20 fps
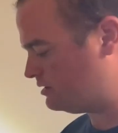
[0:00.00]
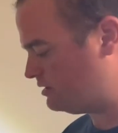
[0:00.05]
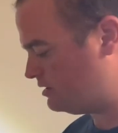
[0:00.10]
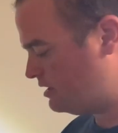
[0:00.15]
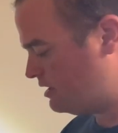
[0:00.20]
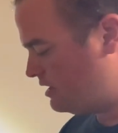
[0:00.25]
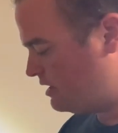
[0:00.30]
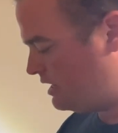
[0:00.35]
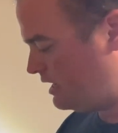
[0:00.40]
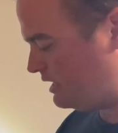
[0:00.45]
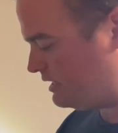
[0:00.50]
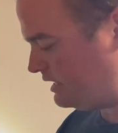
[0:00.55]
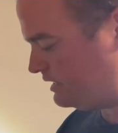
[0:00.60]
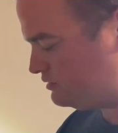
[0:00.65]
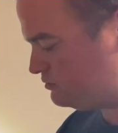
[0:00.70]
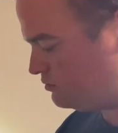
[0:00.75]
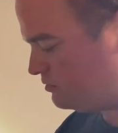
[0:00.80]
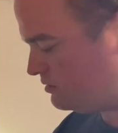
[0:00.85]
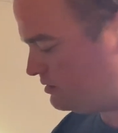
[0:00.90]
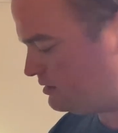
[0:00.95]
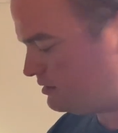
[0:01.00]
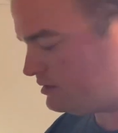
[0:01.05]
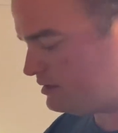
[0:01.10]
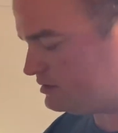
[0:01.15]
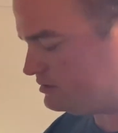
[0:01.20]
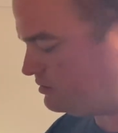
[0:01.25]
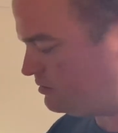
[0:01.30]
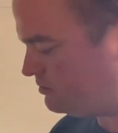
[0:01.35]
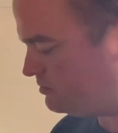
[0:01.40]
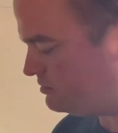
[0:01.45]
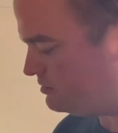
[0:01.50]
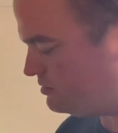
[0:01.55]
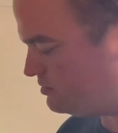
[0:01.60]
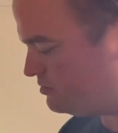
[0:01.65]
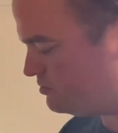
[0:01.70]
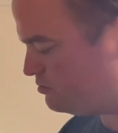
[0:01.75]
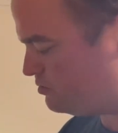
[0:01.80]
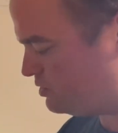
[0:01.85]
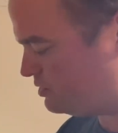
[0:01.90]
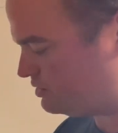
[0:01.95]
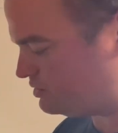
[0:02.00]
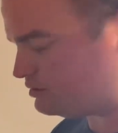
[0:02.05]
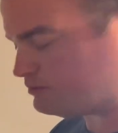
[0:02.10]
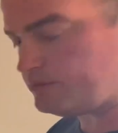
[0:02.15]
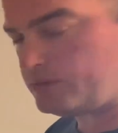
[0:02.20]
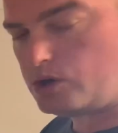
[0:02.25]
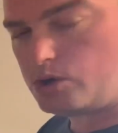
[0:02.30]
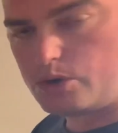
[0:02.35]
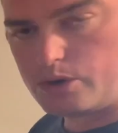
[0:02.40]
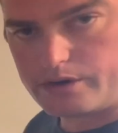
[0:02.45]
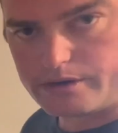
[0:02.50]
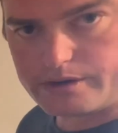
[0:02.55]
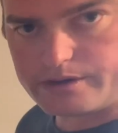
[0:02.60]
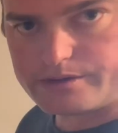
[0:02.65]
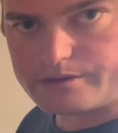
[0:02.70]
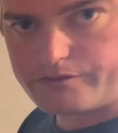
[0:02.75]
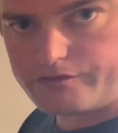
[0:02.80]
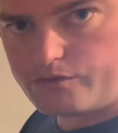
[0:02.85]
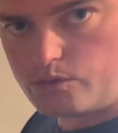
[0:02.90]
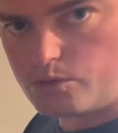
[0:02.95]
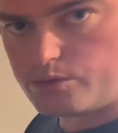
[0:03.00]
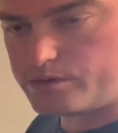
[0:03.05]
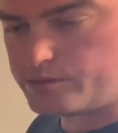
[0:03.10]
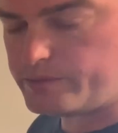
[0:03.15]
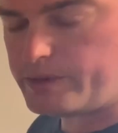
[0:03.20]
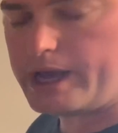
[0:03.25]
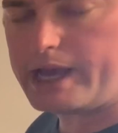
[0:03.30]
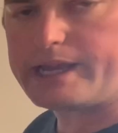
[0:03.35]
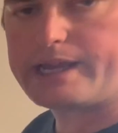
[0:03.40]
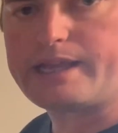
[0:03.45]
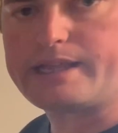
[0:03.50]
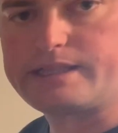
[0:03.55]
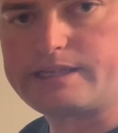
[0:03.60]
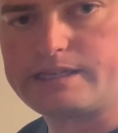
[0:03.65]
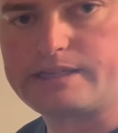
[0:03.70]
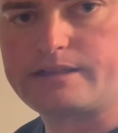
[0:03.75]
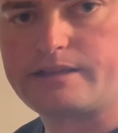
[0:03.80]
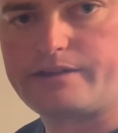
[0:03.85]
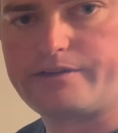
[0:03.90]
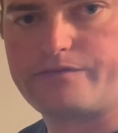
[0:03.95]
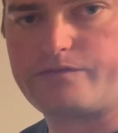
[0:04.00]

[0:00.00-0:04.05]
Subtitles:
it. And that's what is going to push the bar either forward or back, and then